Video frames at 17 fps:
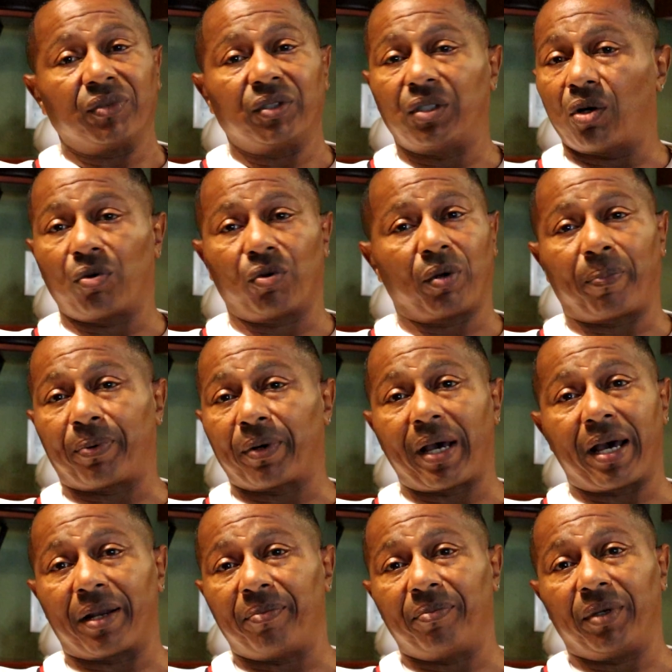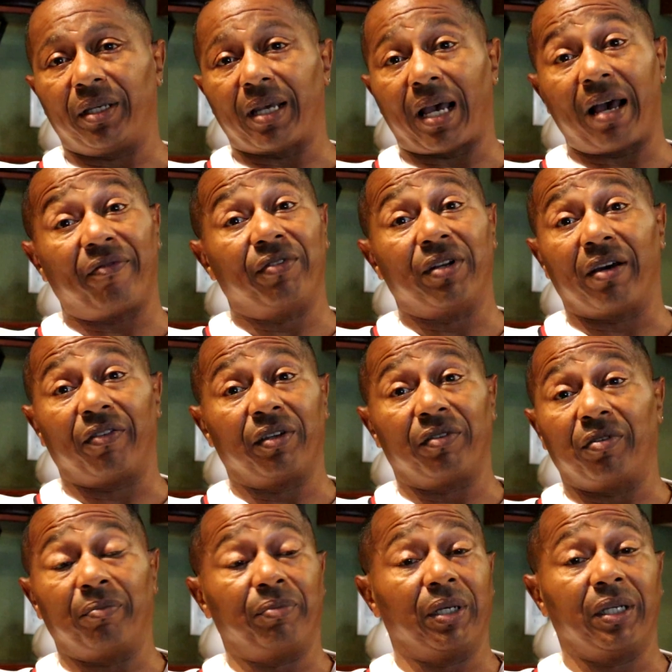don't apply to me. I've never
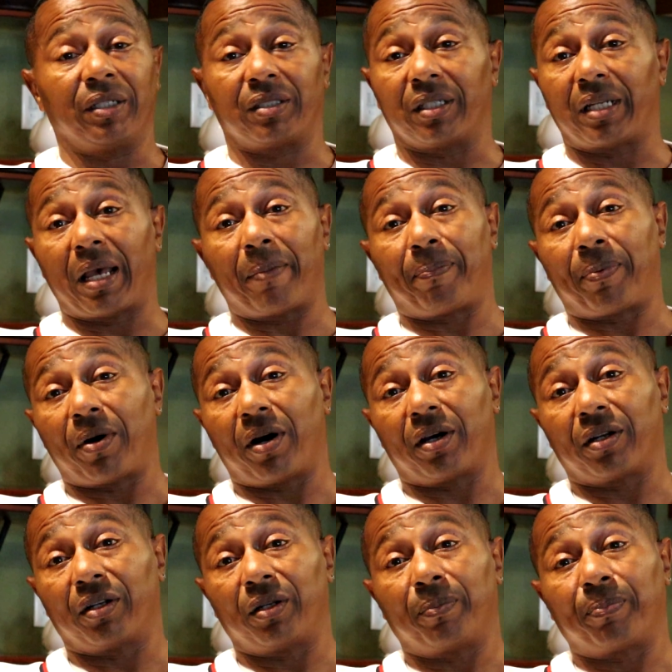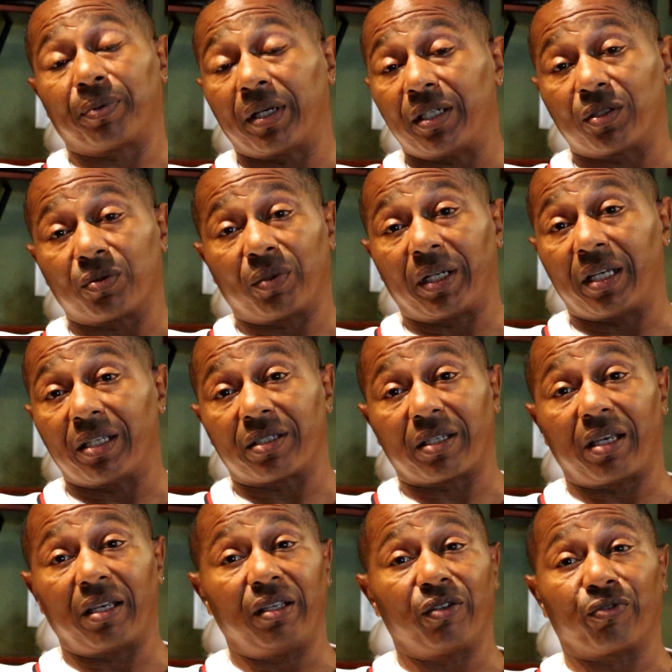even been to that part of the place where they
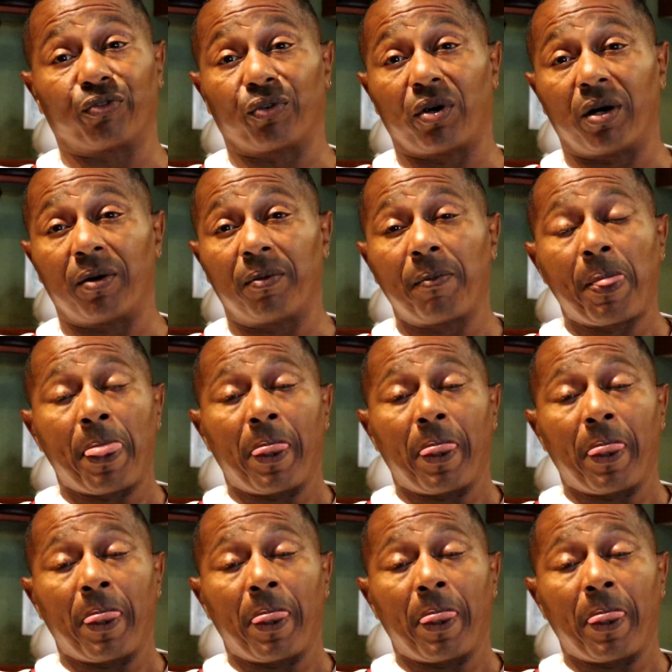say he's from.